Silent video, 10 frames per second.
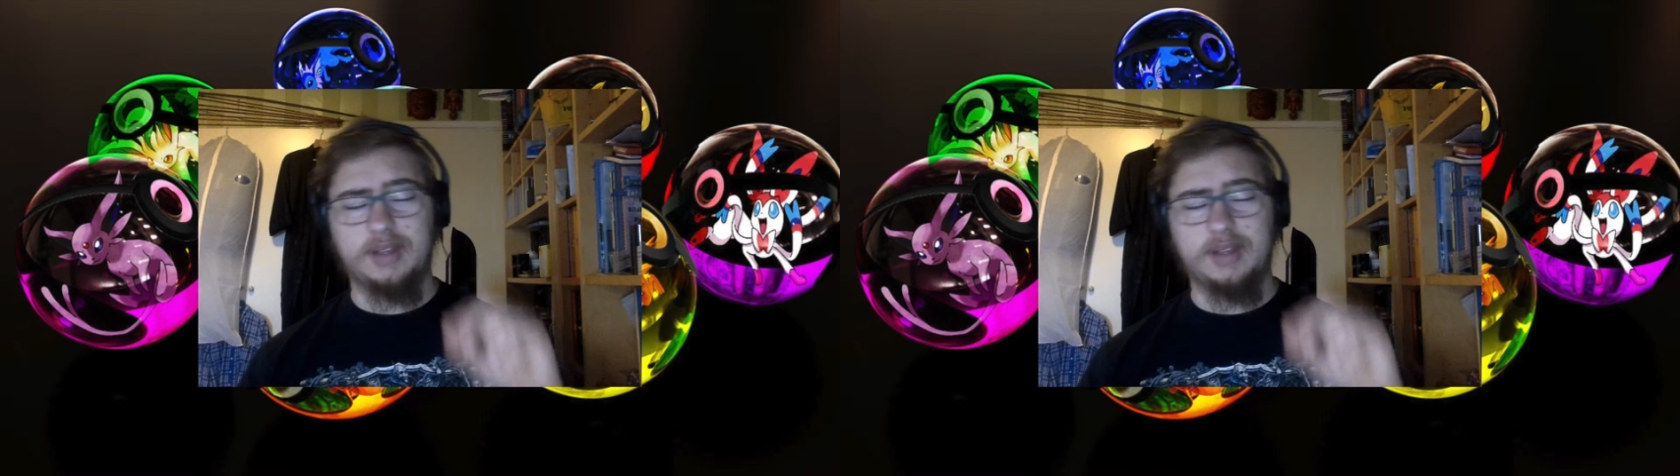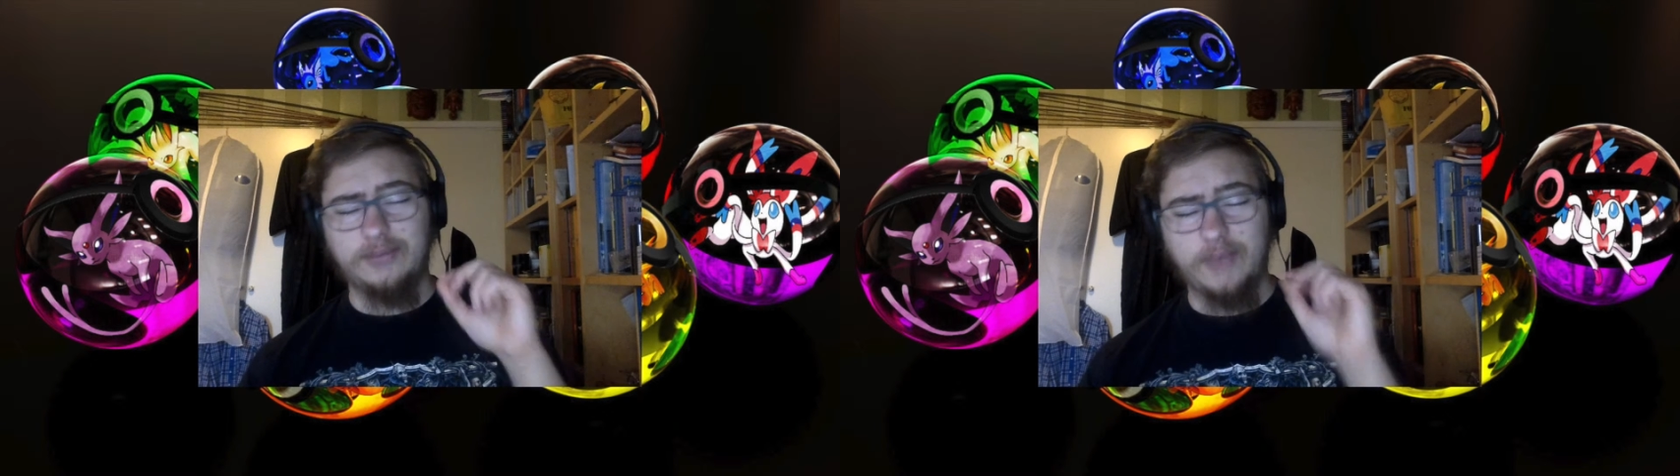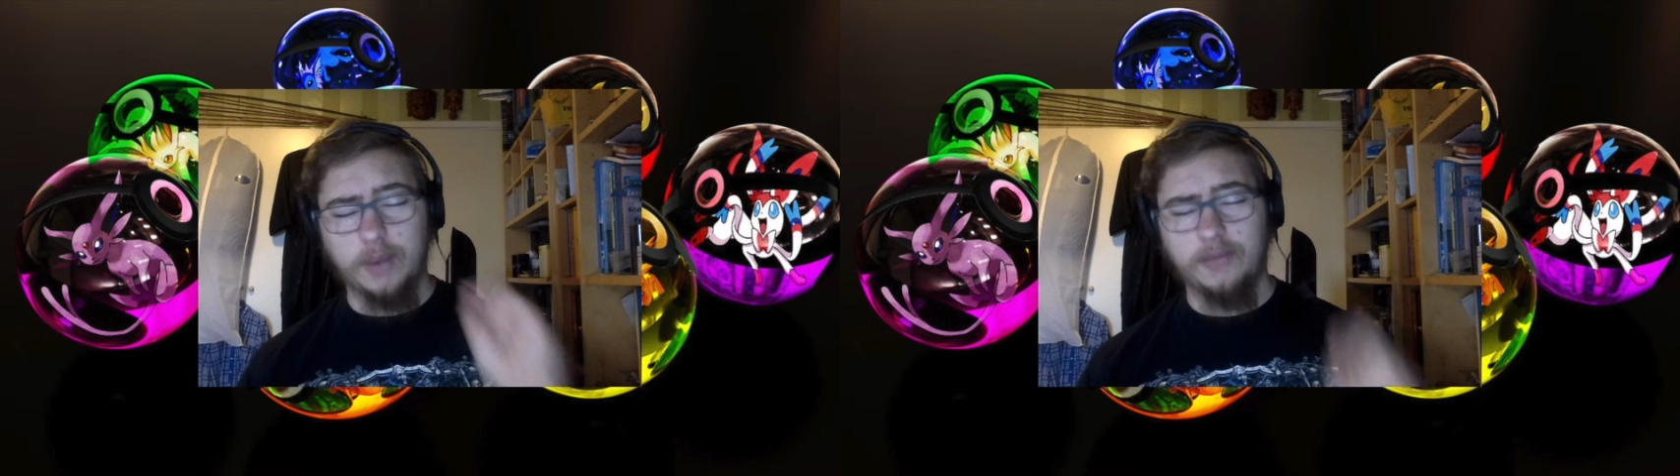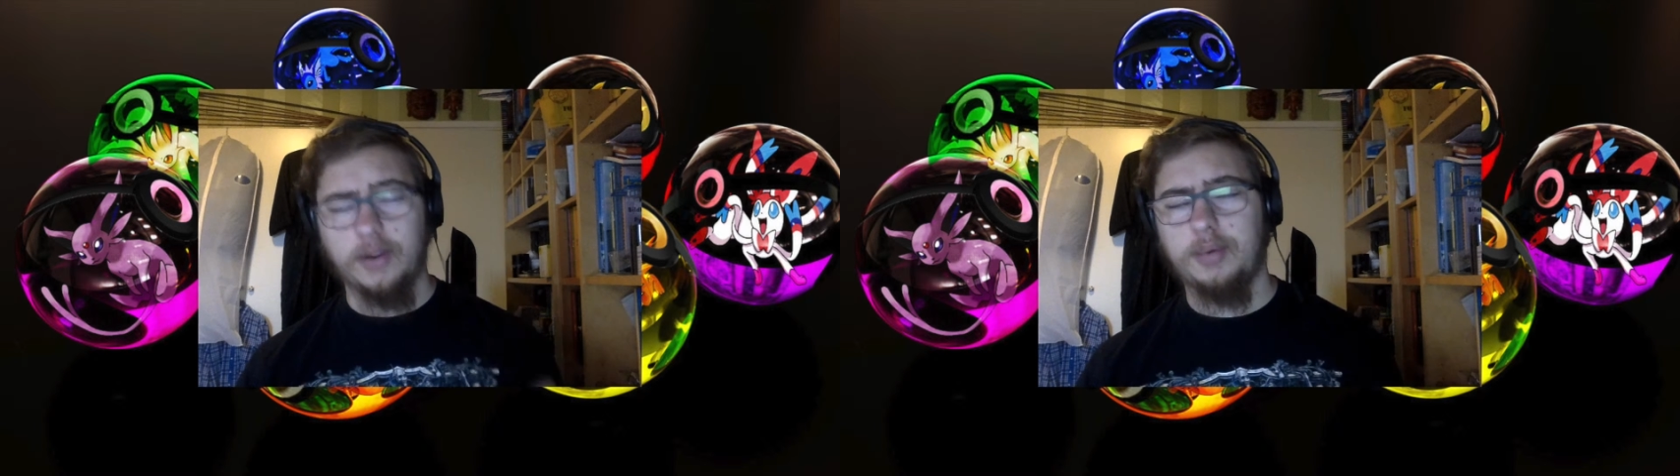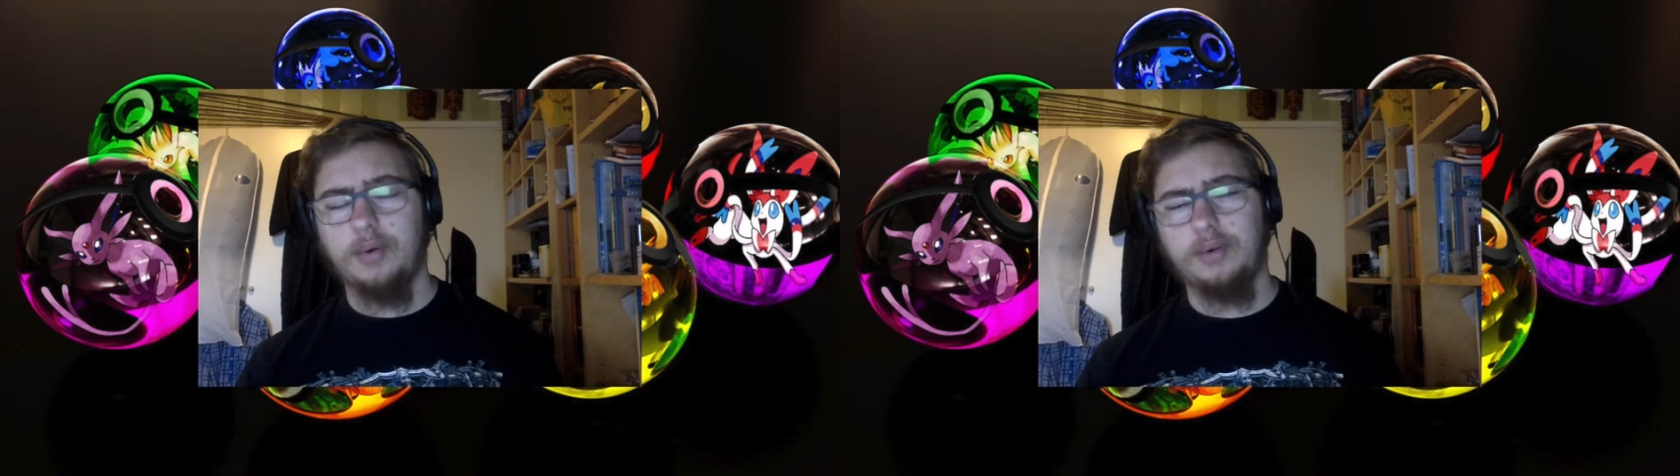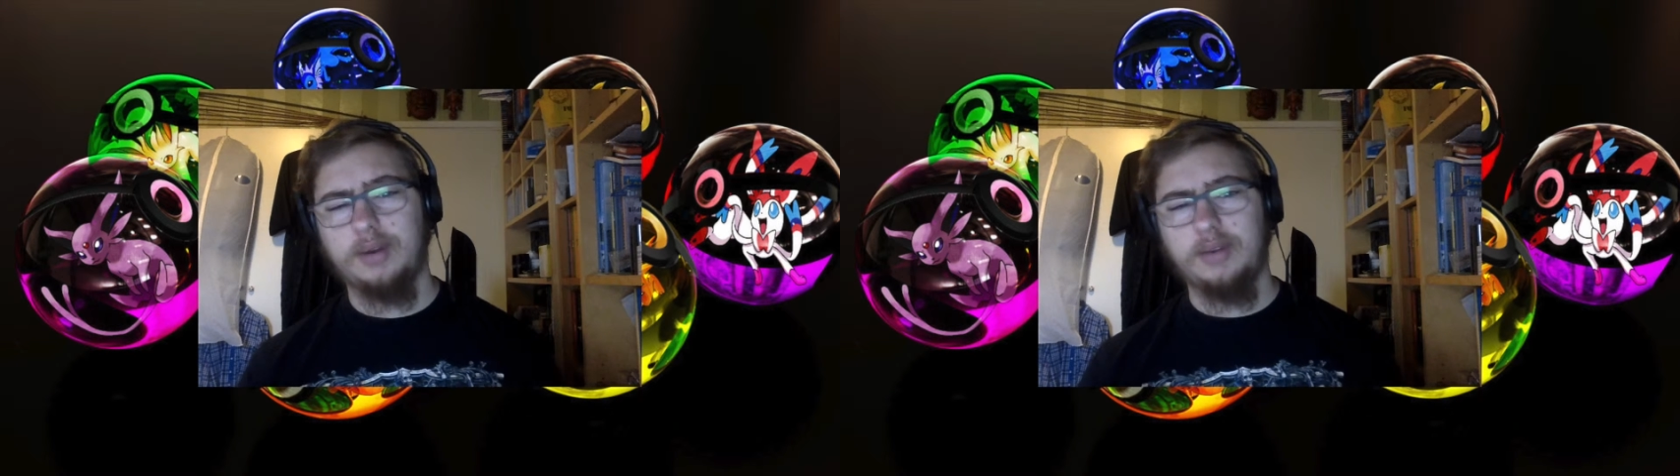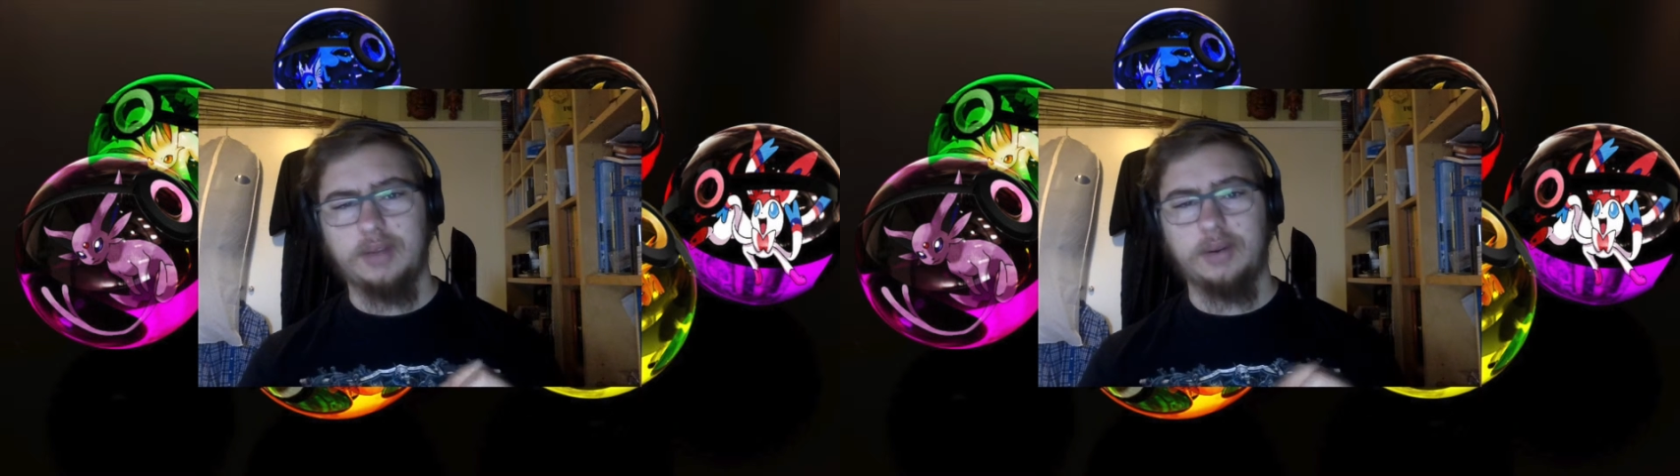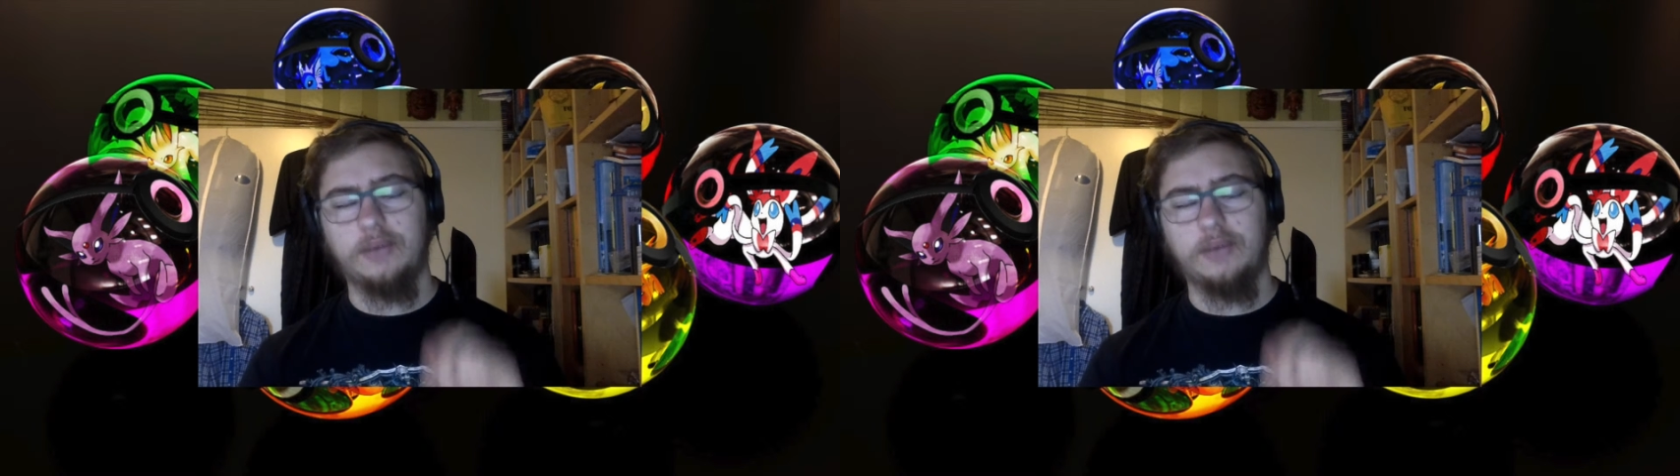It's very, very important that you